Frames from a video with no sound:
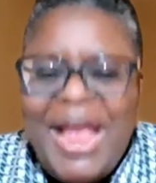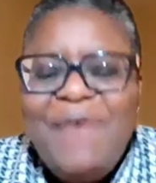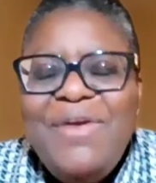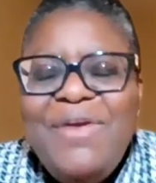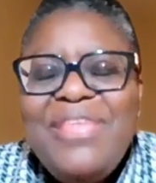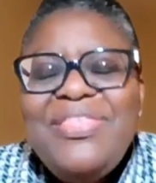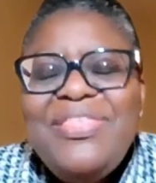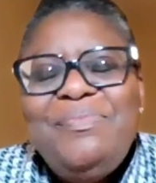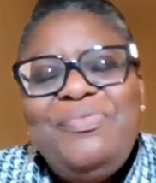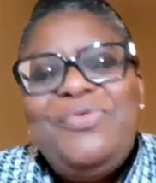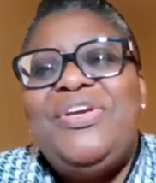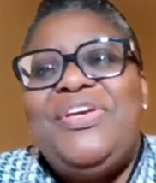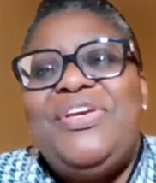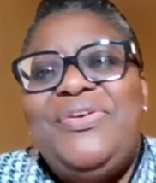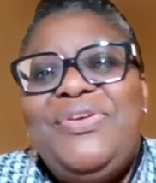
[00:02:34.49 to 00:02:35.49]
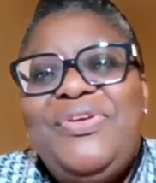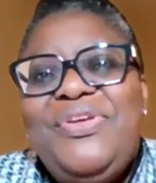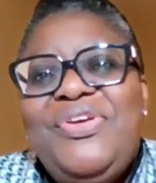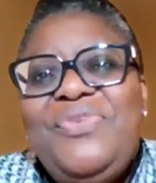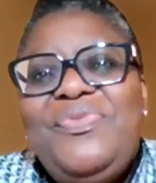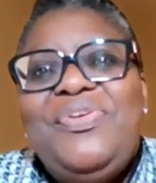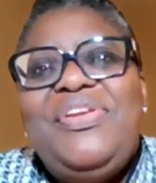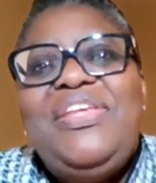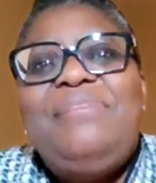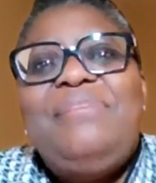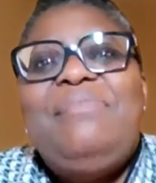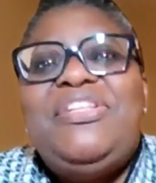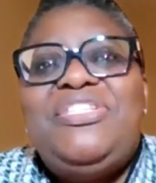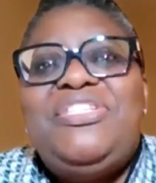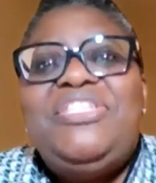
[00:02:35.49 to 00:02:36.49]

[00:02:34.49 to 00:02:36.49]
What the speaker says: I read that book in my